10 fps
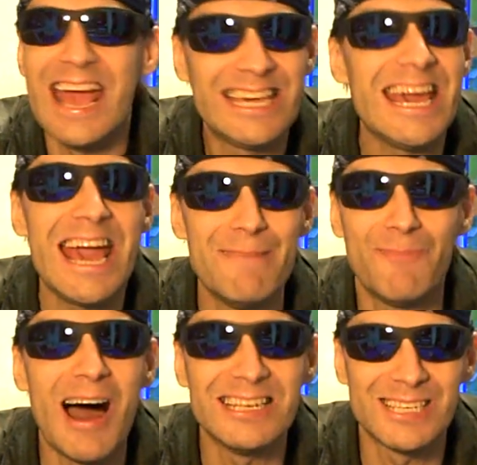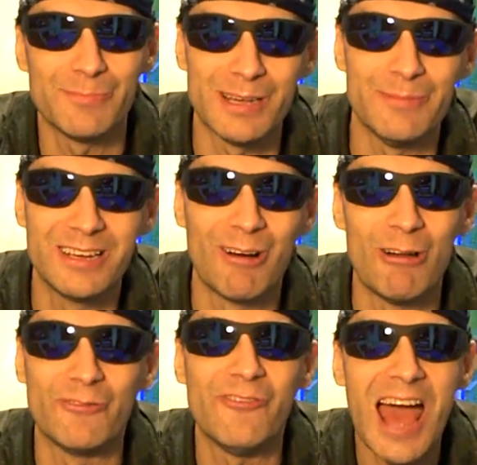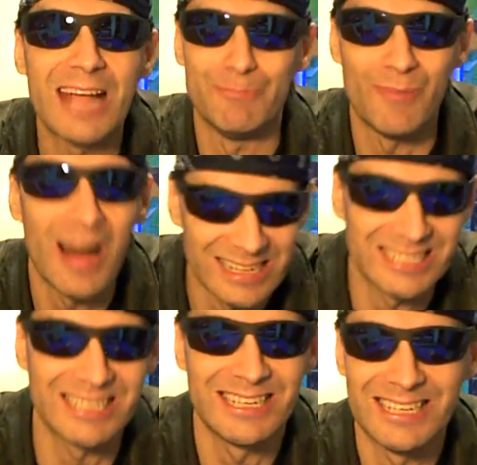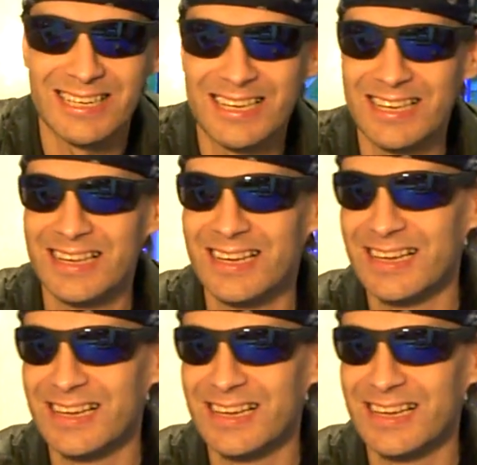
they can't possibly be called fag butts. Yes, they are.